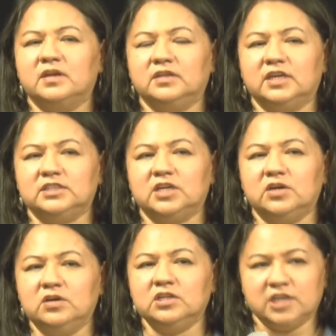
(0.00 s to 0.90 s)
And they'd say,
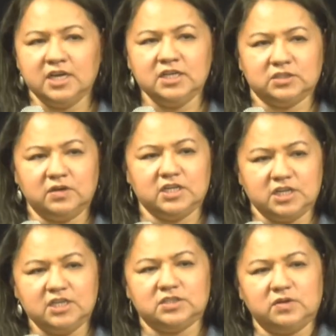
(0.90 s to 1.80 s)
oh, Jessica,
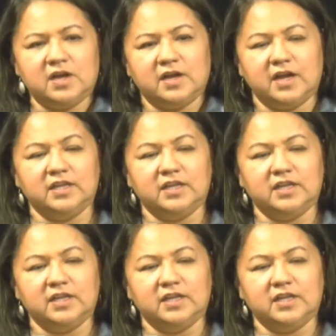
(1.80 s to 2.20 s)
Jessica.